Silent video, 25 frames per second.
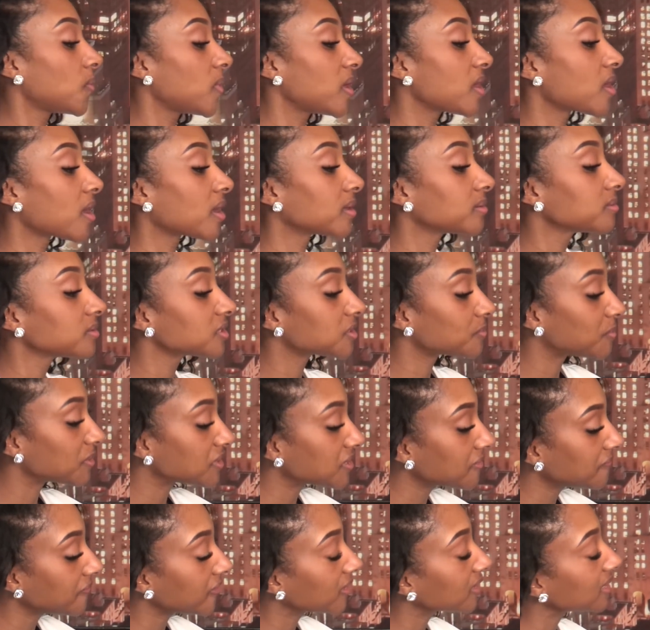we are
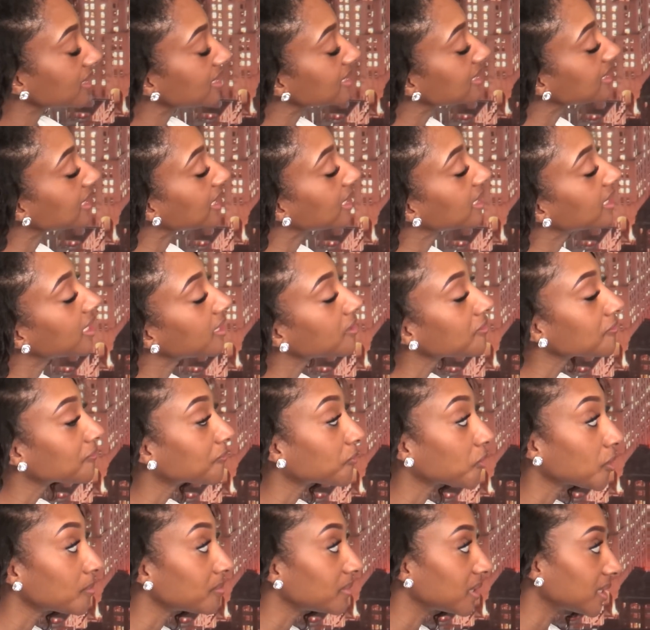specifically skincare
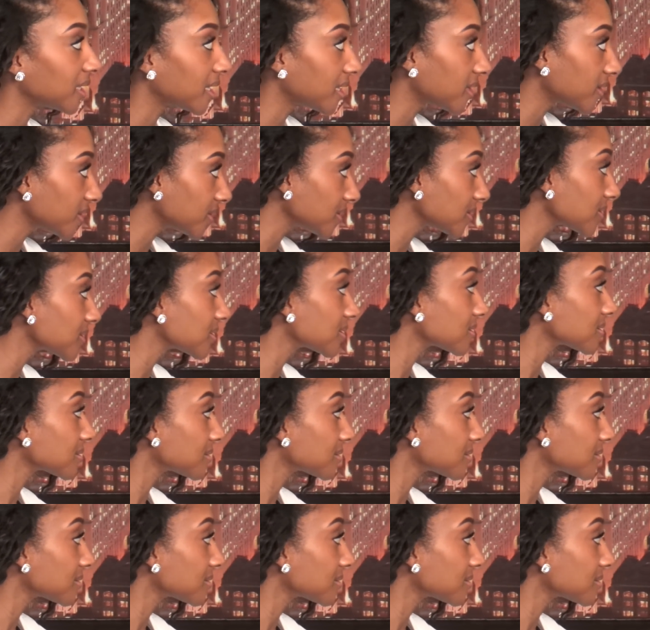formulators.